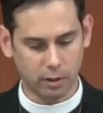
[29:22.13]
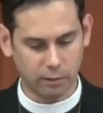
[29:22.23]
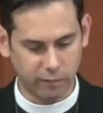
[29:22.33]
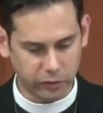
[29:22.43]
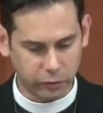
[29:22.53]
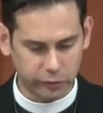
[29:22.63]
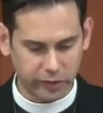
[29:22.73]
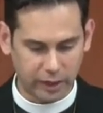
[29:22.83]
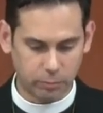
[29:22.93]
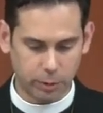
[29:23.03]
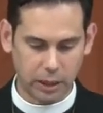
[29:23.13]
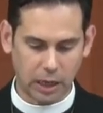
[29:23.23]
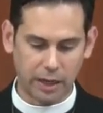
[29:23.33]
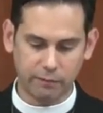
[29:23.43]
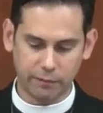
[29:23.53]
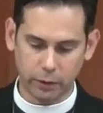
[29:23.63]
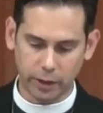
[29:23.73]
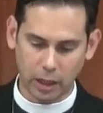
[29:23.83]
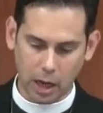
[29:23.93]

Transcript: Visitors had to be God fearing,